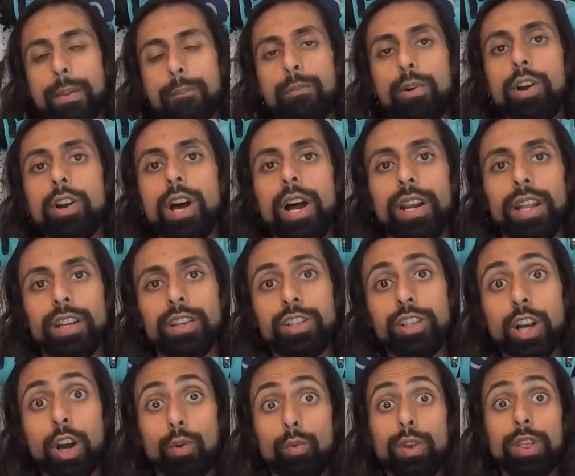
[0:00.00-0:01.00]
to put on it.
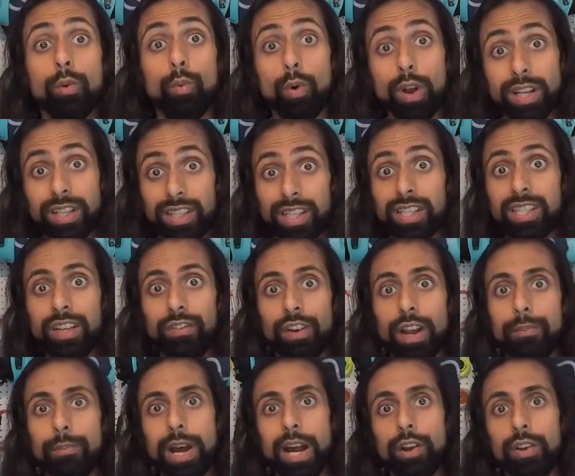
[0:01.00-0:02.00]
So with the
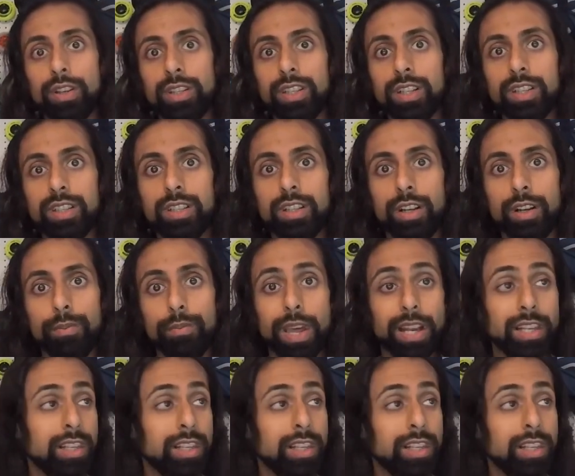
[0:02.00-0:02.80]
165 mounting system, that's